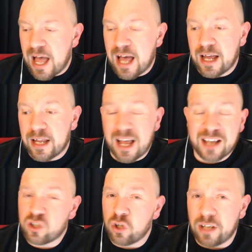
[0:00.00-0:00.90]

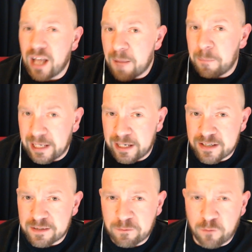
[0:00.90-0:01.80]
I played
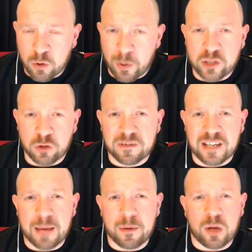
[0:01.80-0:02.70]
it for quite some
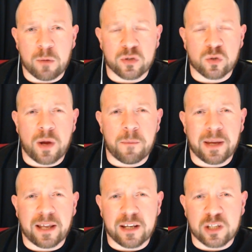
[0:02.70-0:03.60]
time and was quite
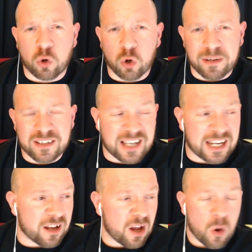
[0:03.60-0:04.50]
big into the tournament scene.